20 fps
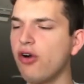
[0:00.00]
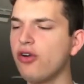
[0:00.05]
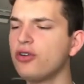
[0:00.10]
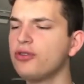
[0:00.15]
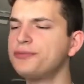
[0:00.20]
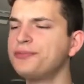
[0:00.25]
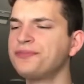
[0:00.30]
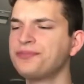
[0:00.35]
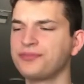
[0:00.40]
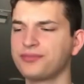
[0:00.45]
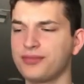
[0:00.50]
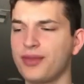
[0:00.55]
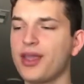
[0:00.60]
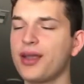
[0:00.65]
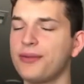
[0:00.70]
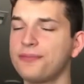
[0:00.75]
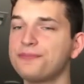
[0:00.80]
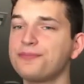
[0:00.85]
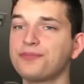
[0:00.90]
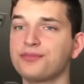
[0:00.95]
Oh,
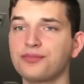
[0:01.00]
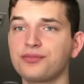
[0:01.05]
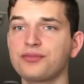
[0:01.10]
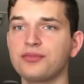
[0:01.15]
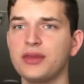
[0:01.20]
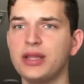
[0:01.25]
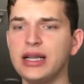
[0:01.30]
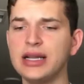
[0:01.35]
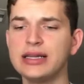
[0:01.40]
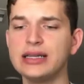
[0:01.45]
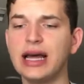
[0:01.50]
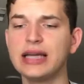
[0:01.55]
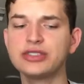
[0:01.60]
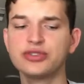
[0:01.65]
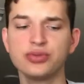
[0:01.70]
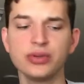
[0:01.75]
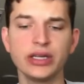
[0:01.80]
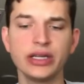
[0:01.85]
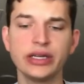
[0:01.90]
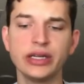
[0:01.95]

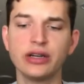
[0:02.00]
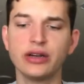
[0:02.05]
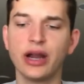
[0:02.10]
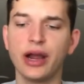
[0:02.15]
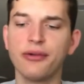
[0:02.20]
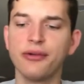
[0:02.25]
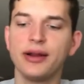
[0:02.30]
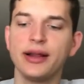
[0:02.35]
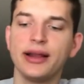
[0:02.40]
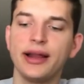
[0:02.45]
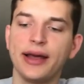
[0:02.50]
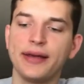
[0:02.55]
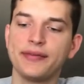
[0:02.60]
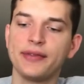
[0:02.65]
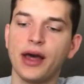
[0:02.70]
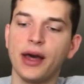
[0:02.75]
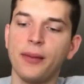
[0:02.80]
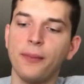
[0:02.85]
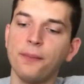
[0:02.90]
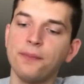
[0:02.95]
that's really good. I really
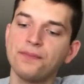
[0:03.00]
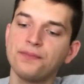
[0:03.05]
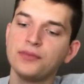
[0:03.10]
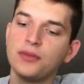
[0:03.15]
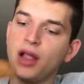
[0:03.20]
like that.